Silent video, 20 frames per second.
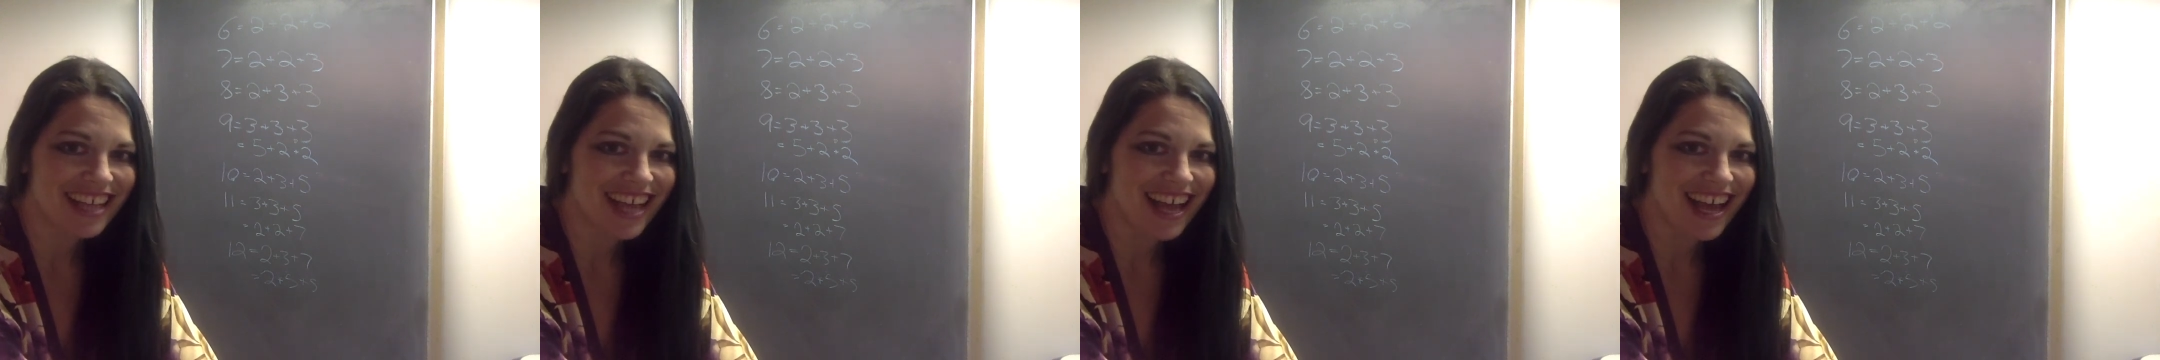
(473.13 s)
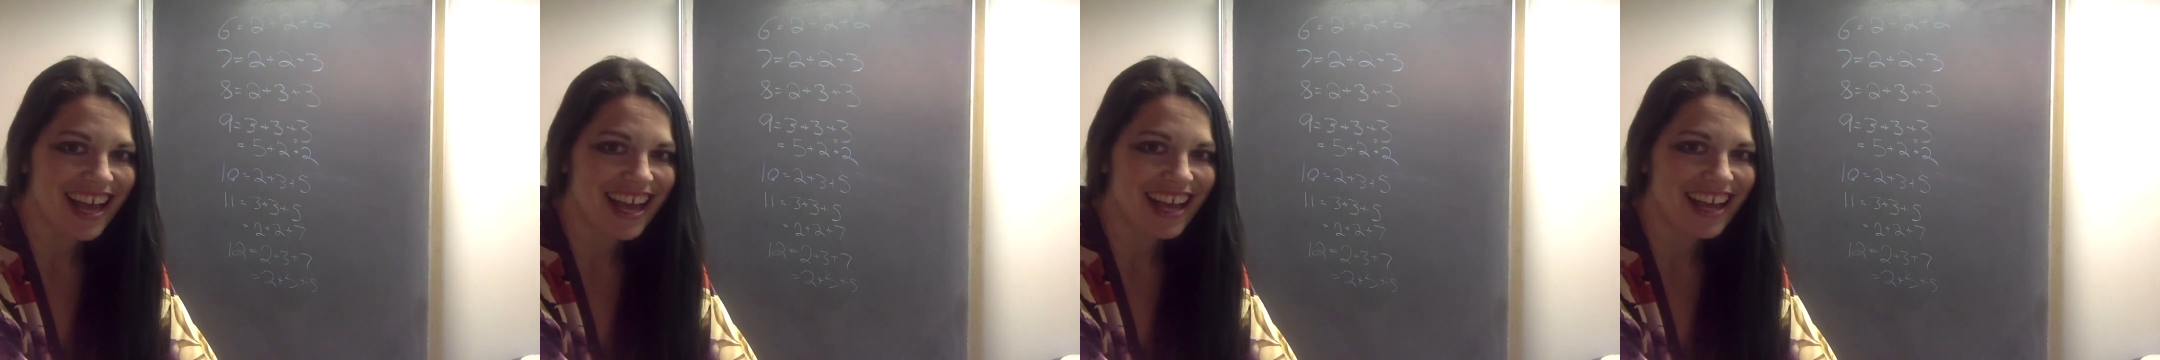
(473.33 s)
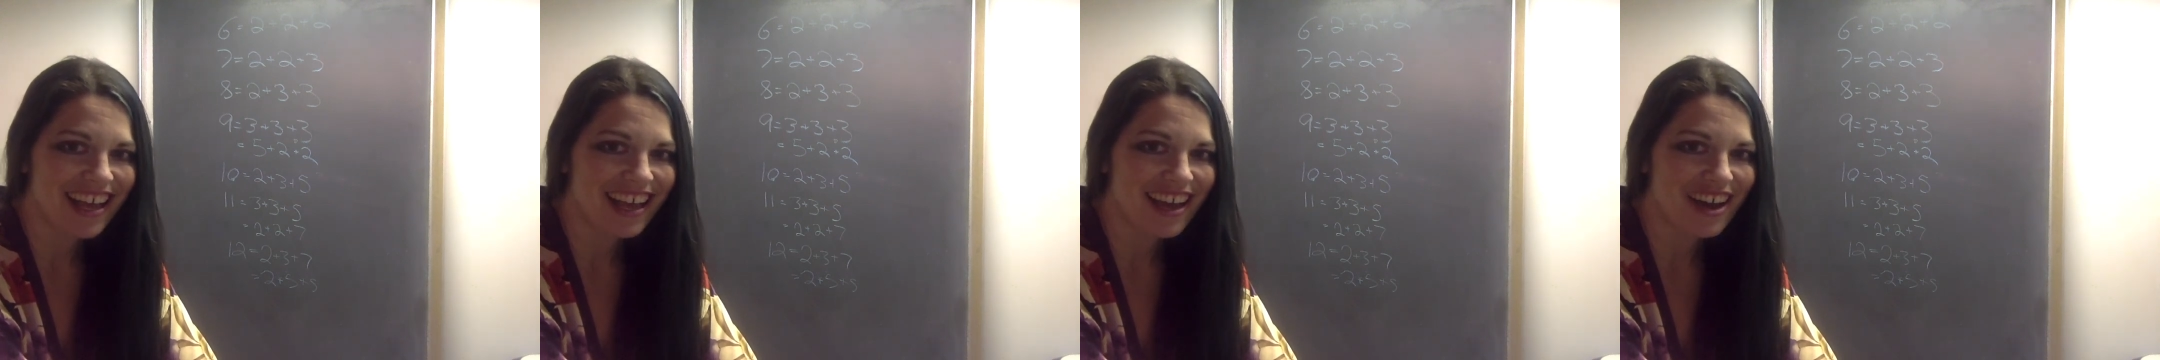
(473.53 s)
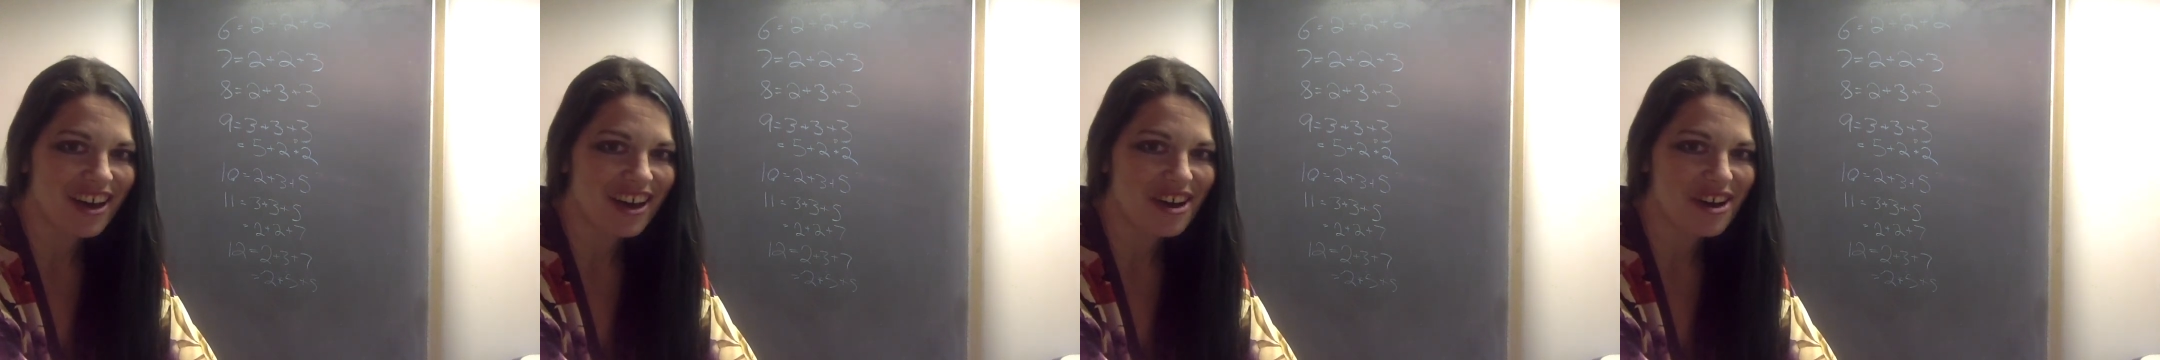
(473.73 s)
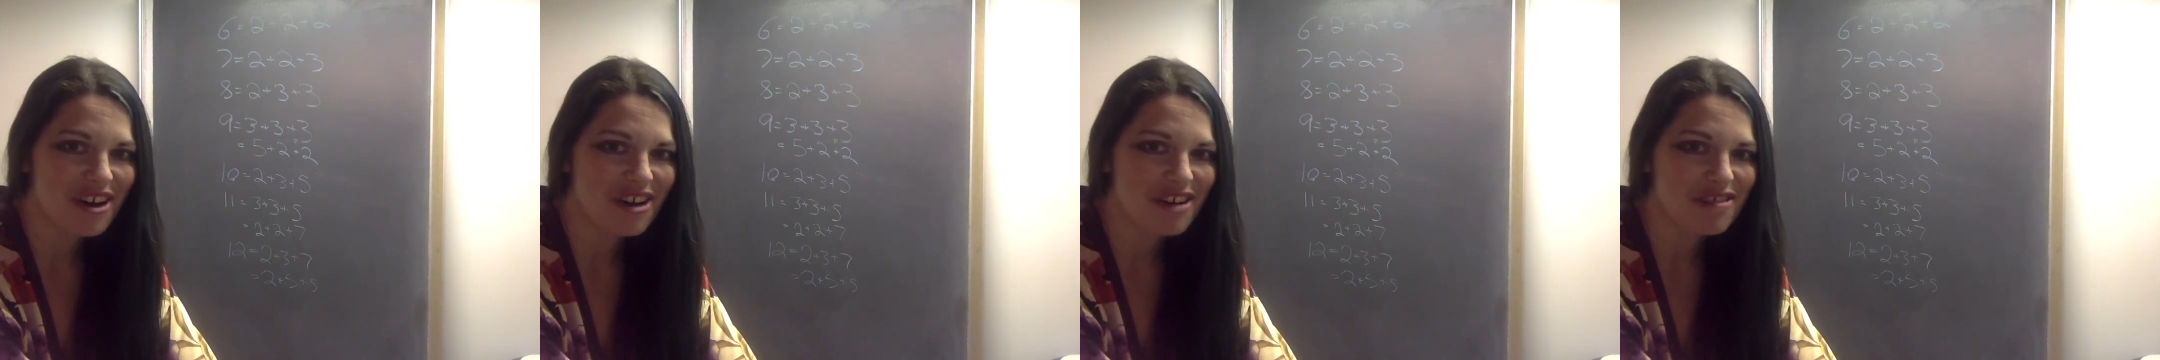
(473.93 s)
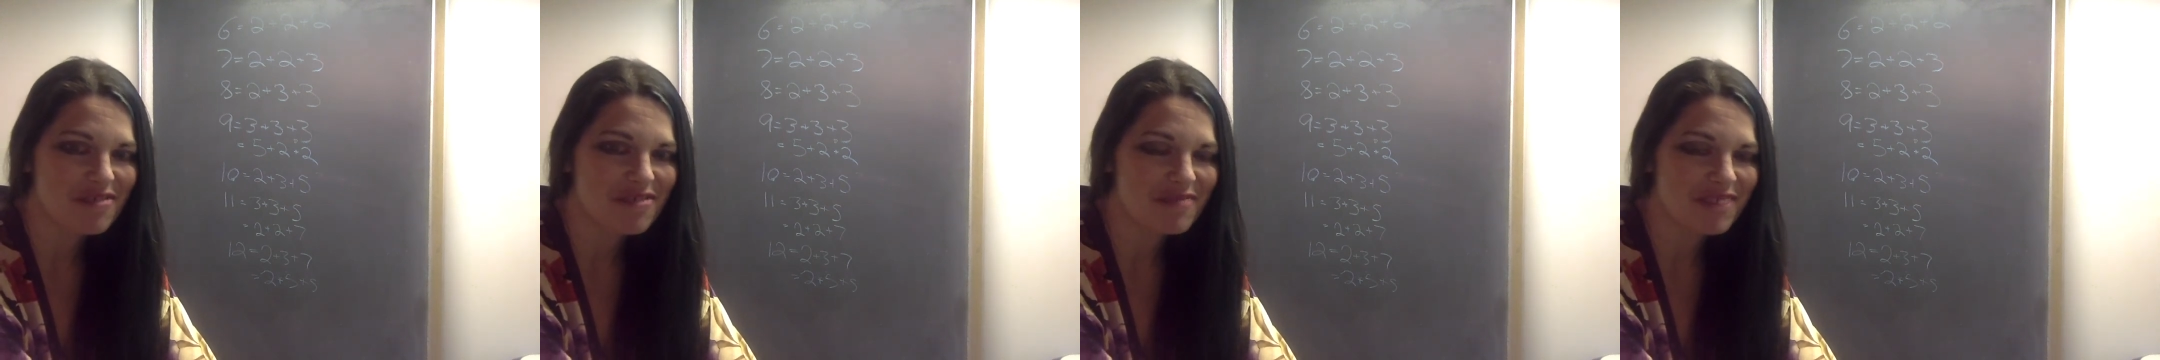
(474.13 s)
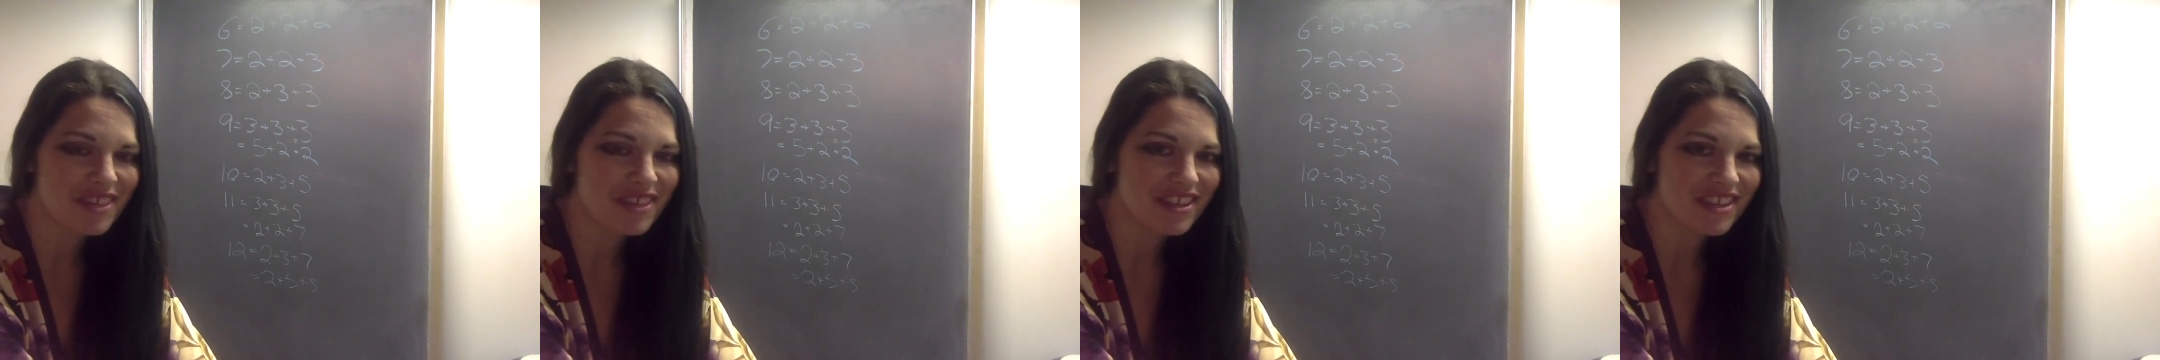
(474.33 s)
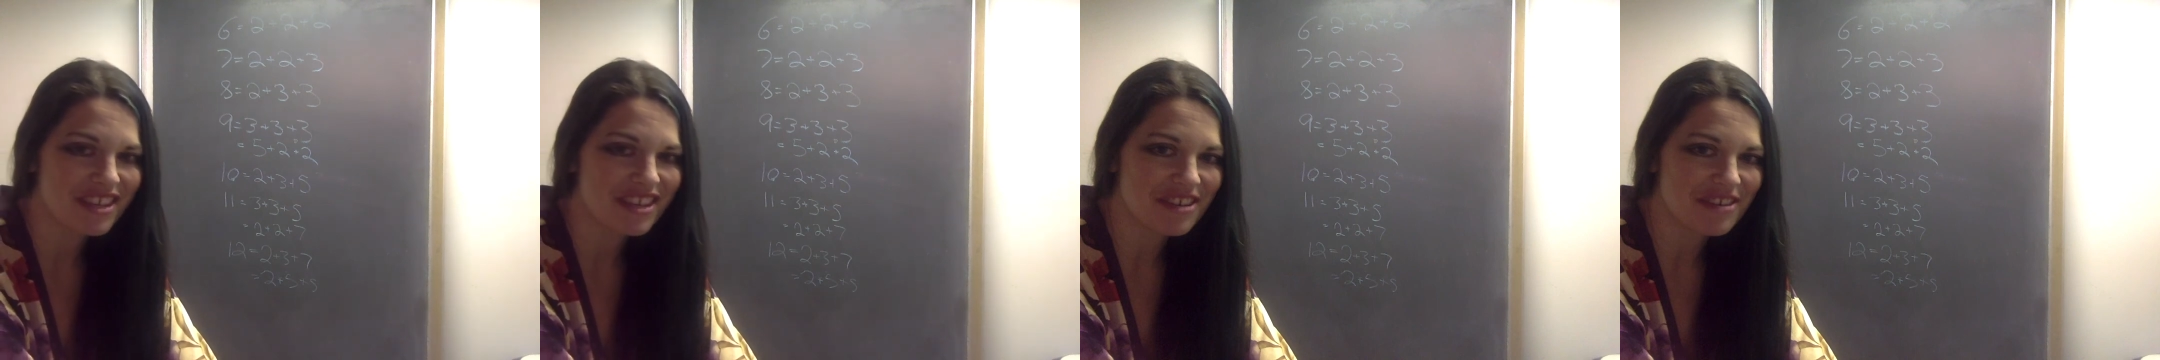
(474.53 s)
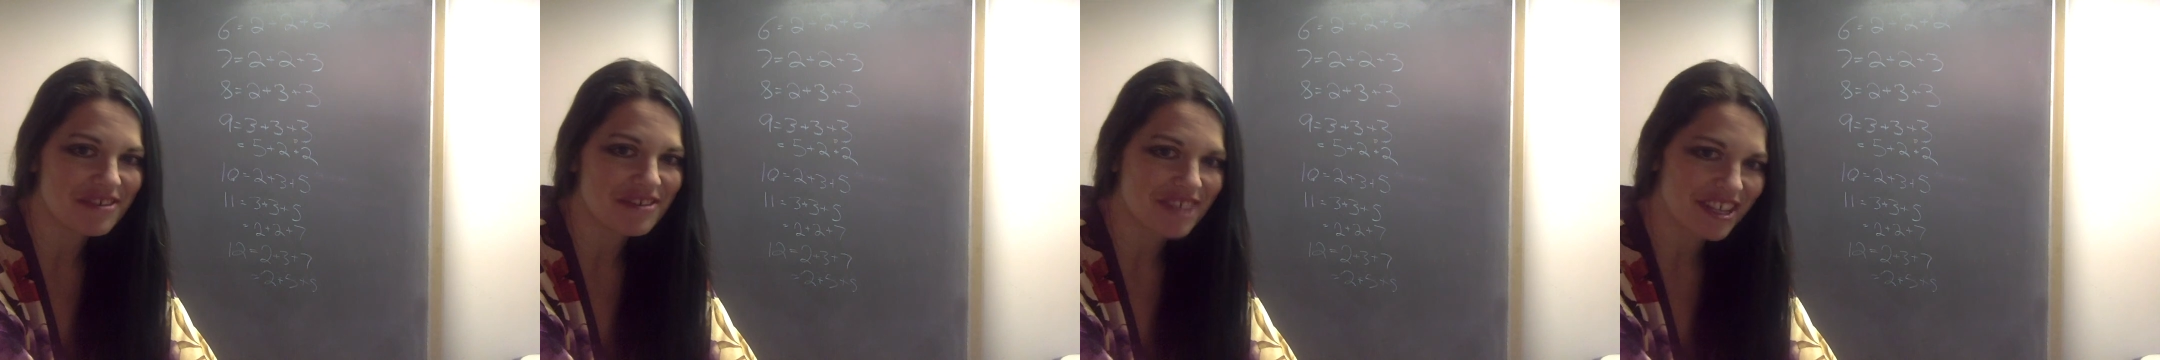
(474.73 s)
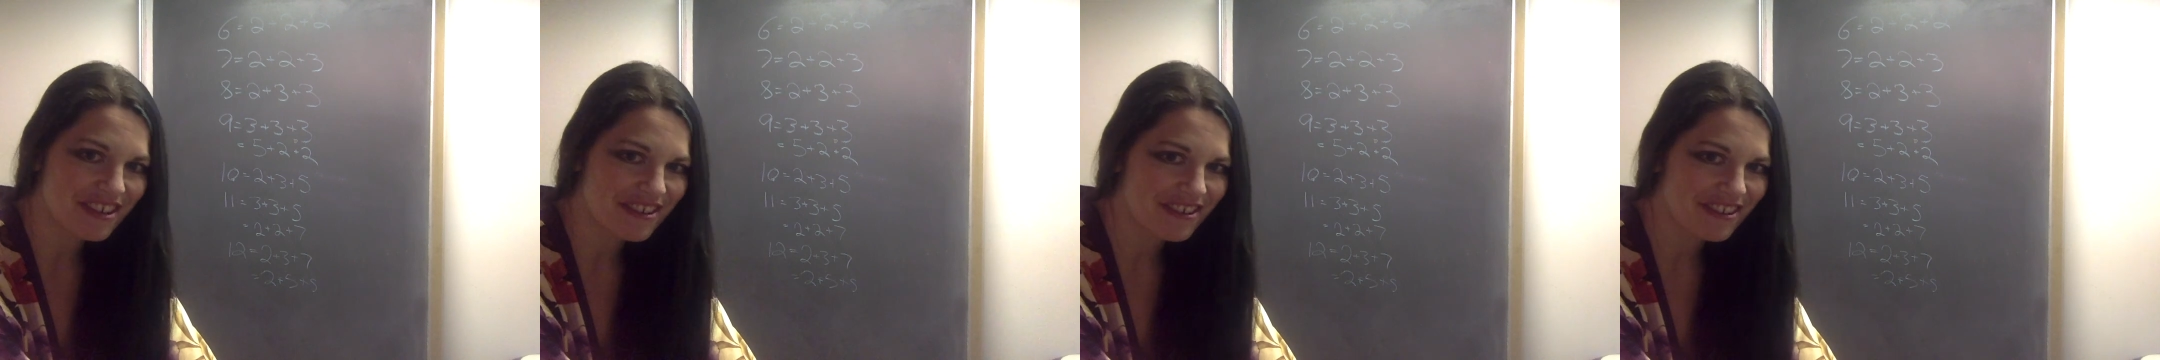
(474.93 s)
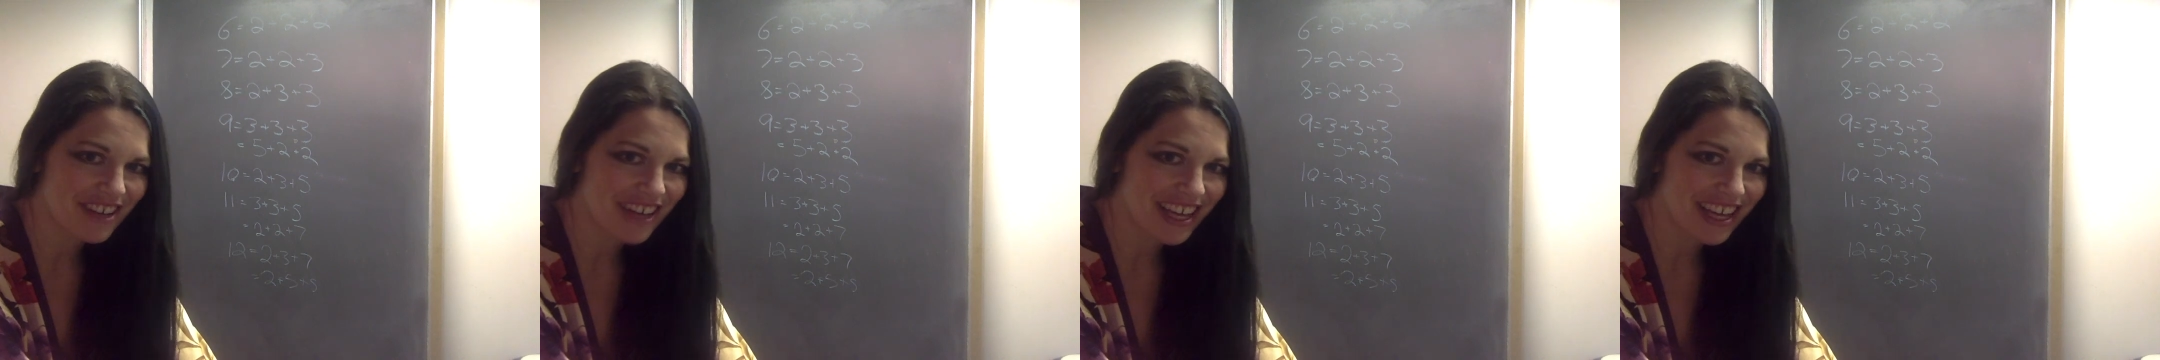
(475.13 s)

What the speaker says: I hope you do,